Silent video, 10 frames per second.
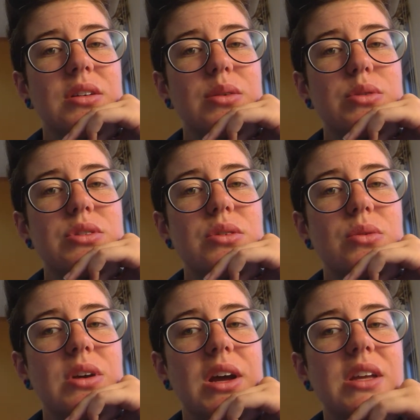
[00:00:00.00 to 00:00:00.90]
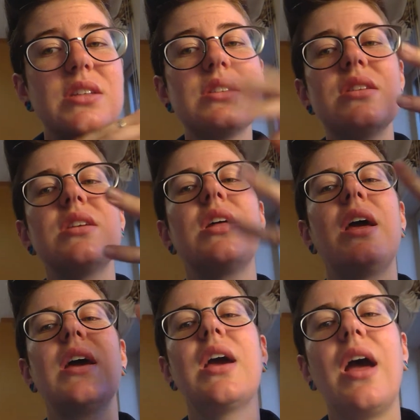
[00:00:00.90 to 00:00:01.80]
It was so nice to
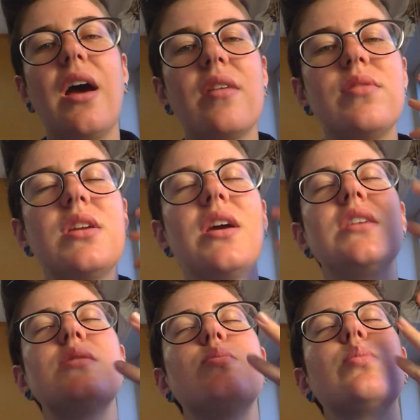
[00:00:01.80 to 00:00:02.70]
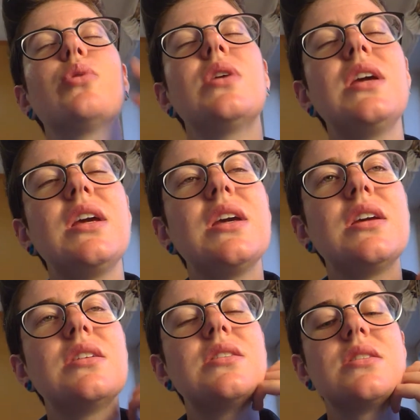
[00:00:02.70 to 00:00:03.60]
like have the nice
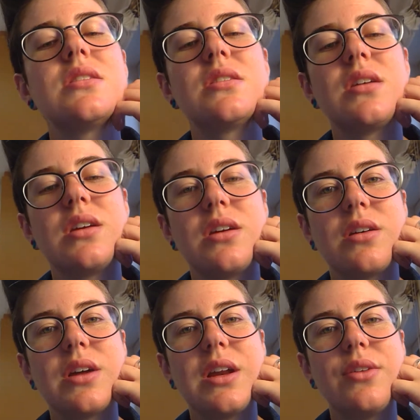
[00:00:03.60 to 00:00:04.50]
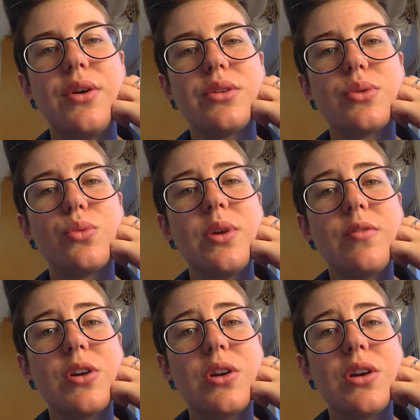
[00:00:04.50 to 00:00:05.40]
breeze uh, and along the
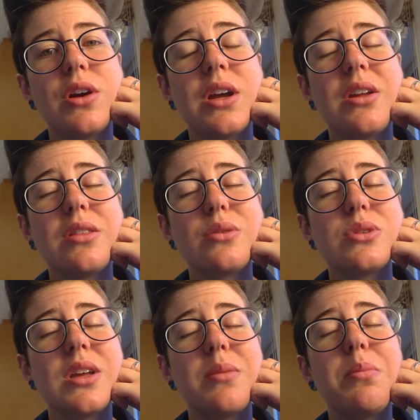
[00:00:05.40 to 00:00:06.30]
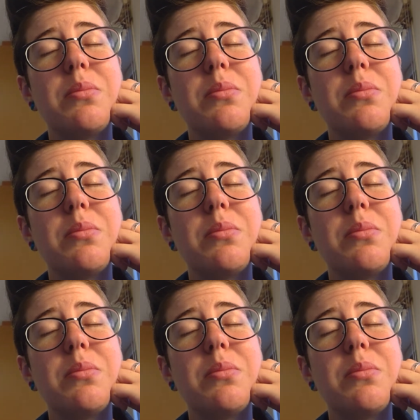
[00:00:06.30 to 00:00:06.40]
river and on those like